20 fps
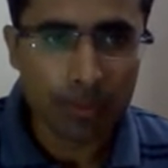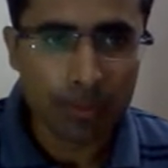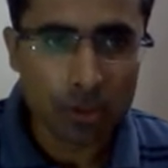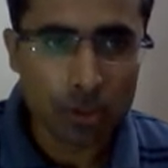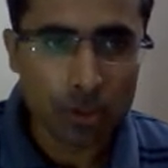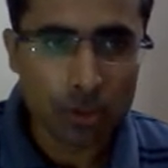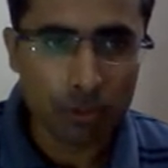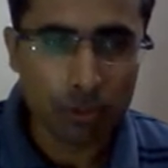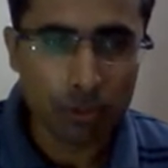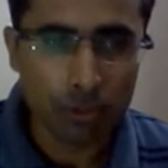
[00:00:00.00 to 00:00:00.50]

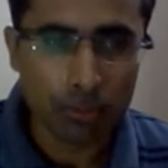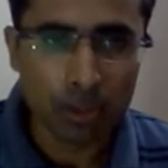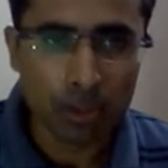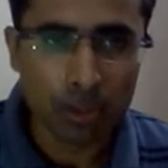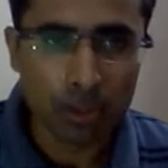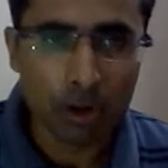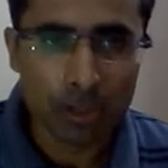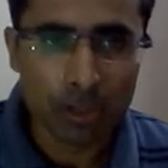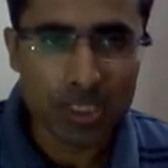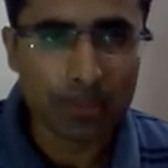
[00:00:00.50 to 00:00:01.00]
So from the
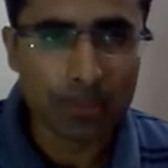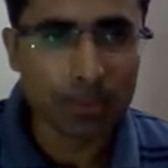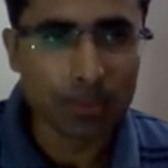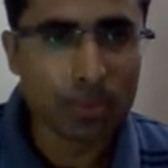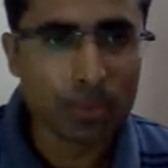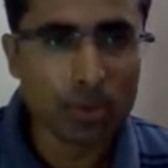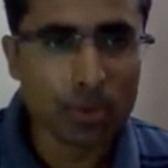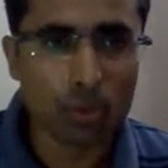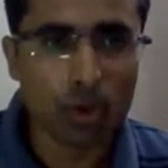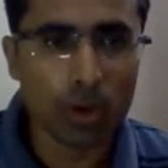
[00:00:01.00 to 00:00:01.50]
concept
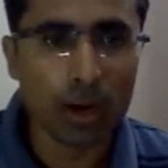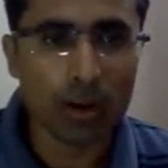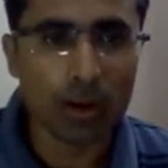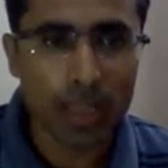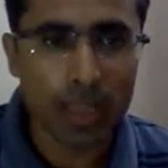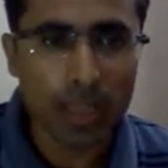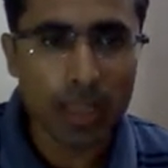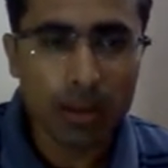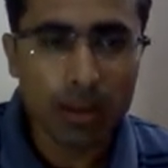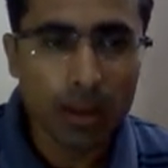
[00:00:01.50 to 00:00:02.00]
of solar
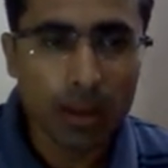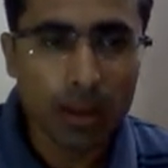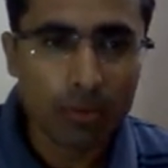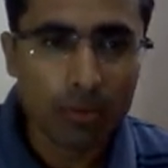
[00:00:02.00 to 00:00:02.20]
day,